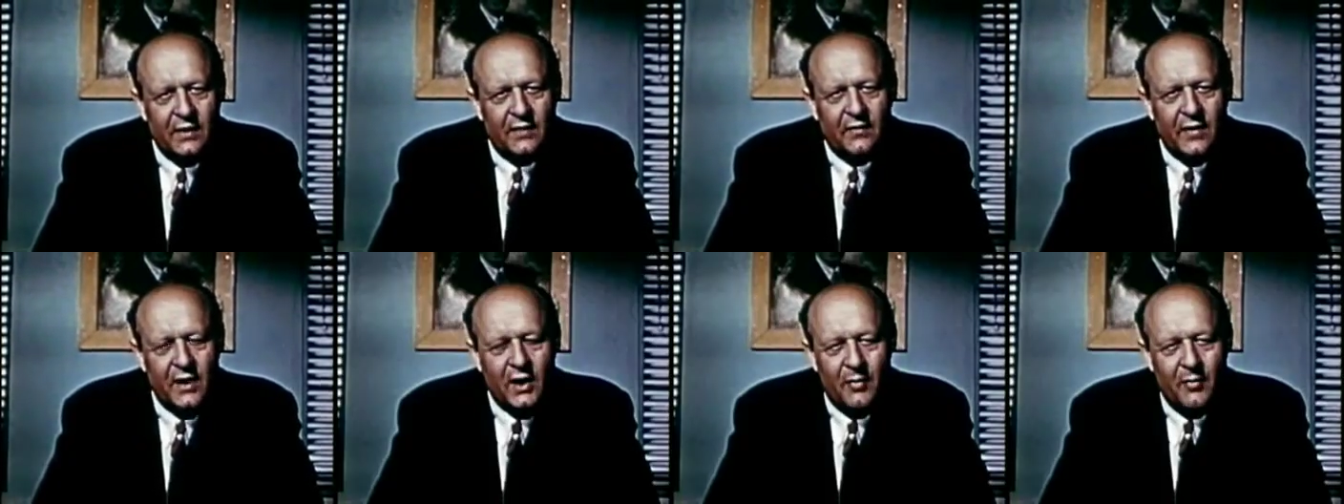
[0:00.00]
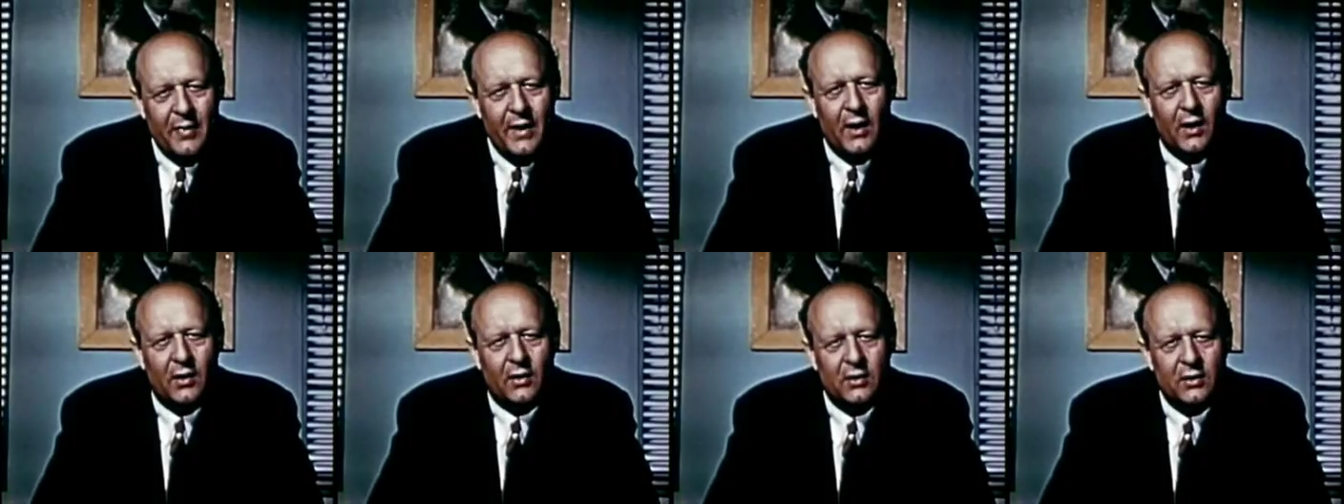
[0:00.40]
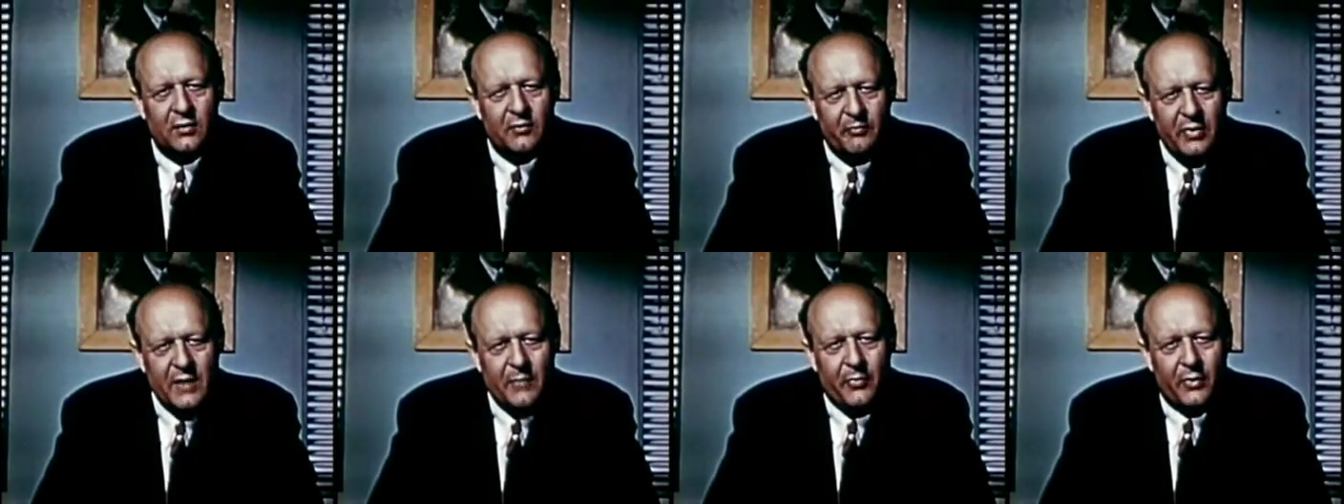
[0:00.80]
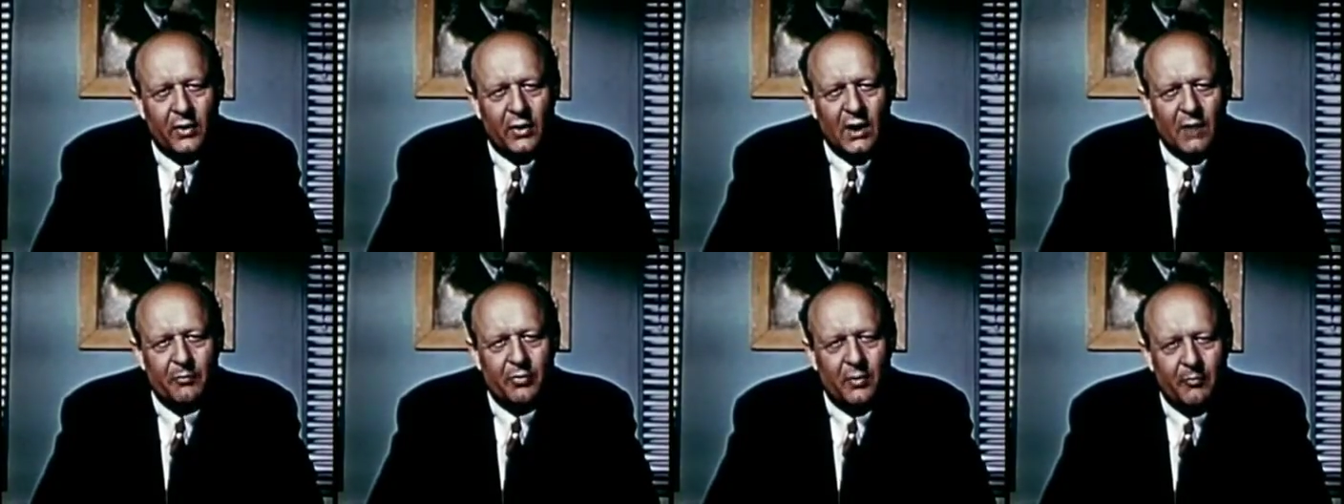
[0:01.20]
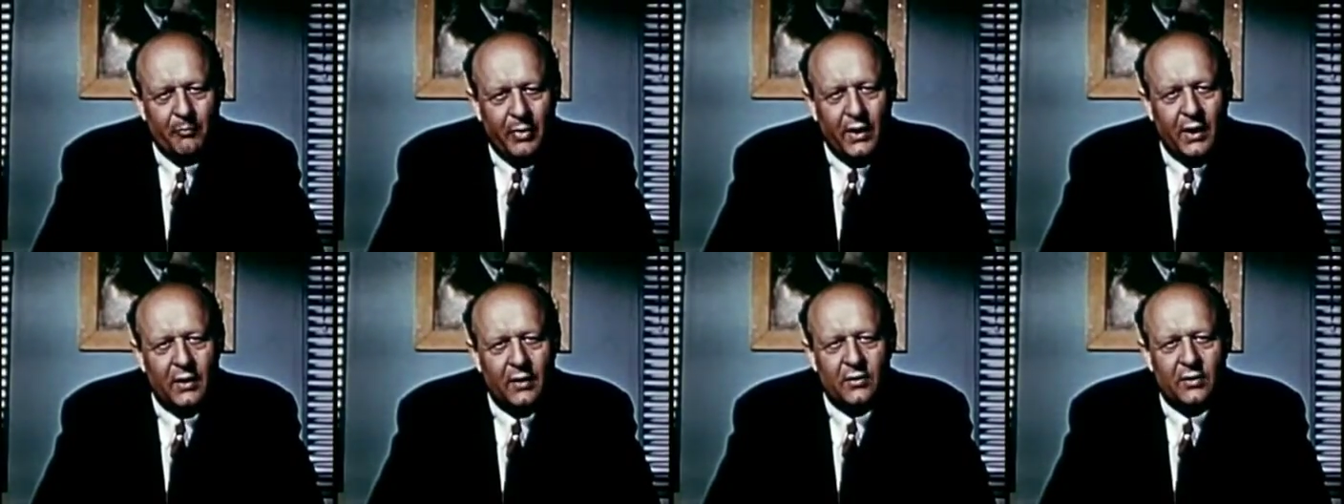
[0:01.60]
that the American people are
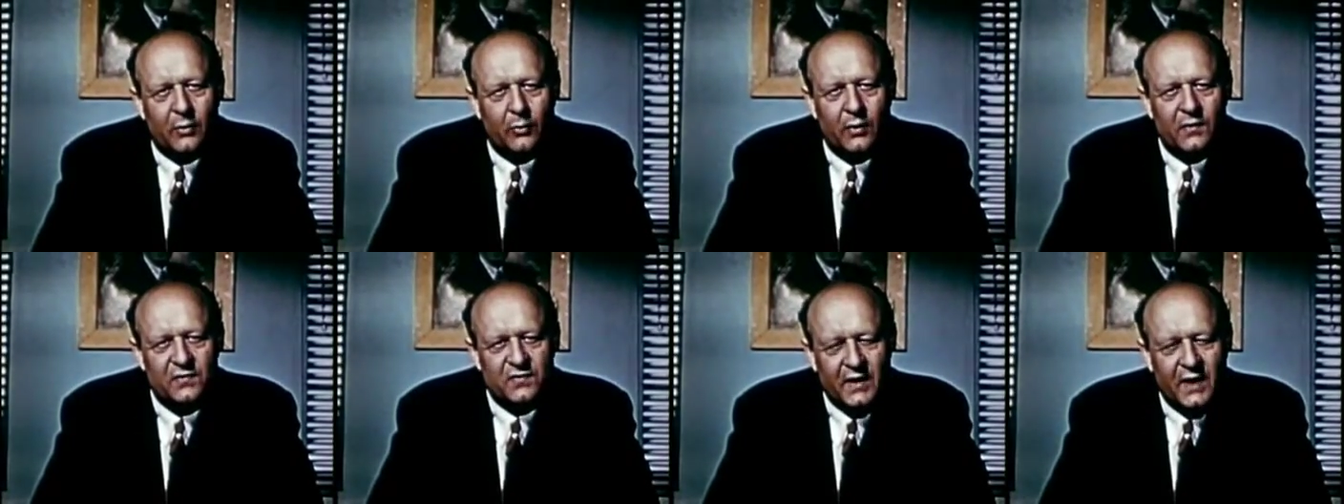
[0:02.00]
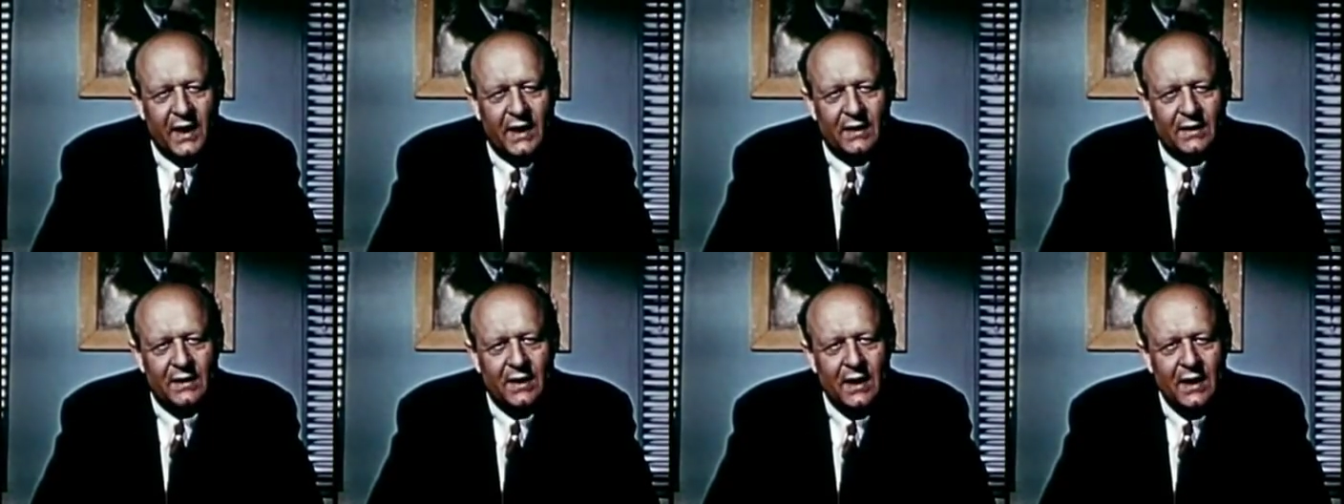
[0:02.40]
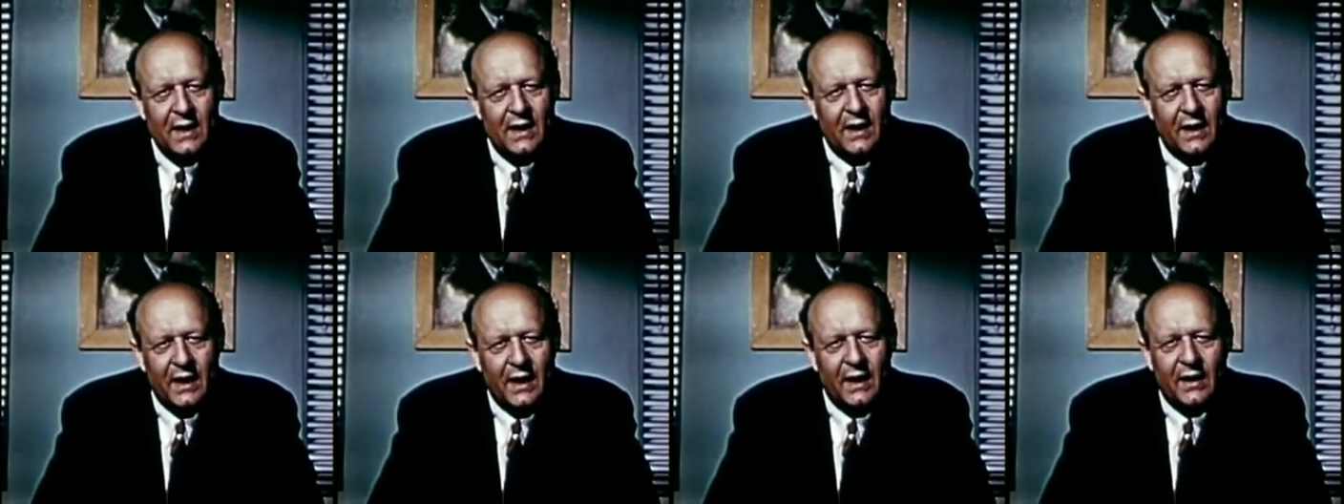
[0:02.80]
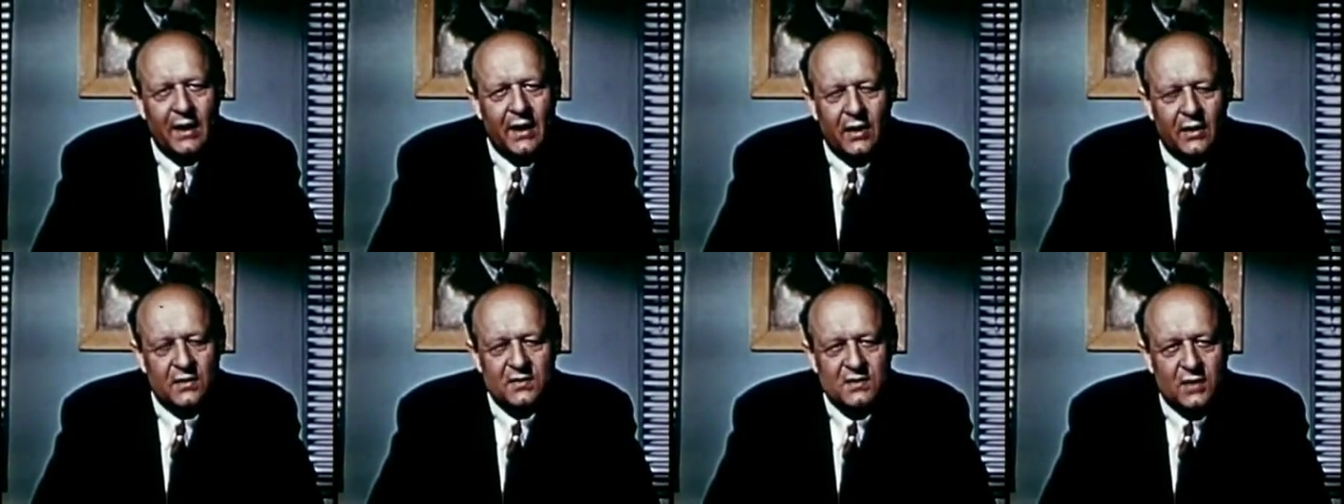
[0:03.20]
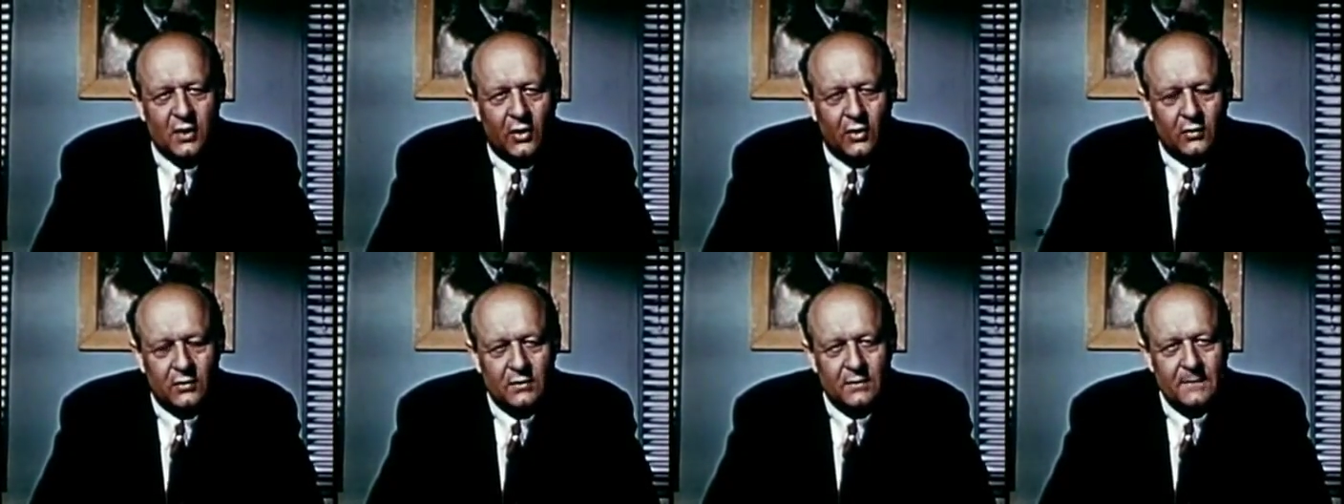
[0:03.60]
prepared to withstand any
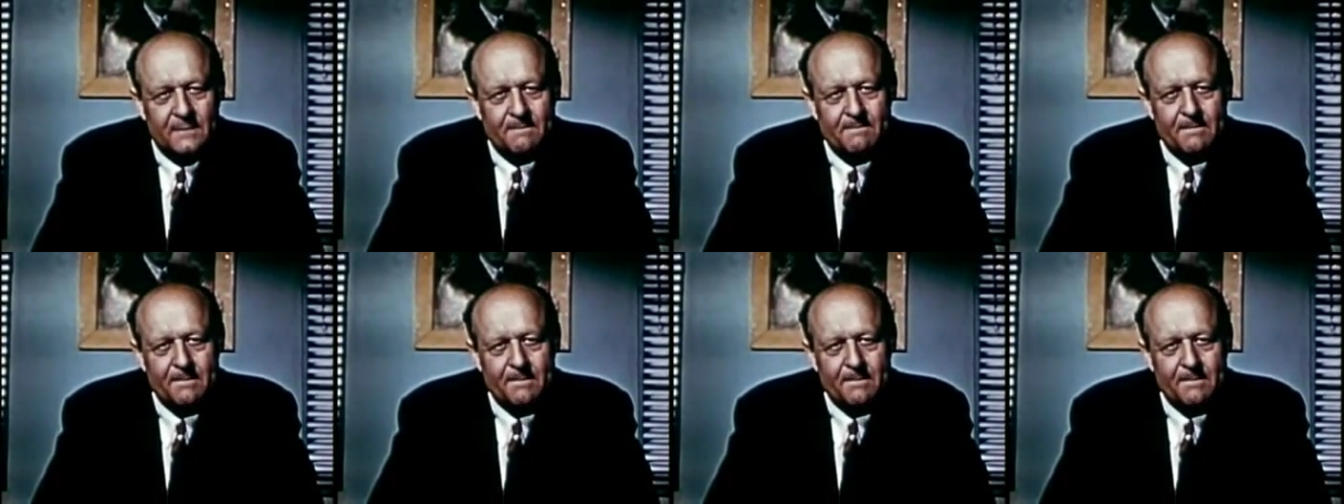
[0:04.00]
assault.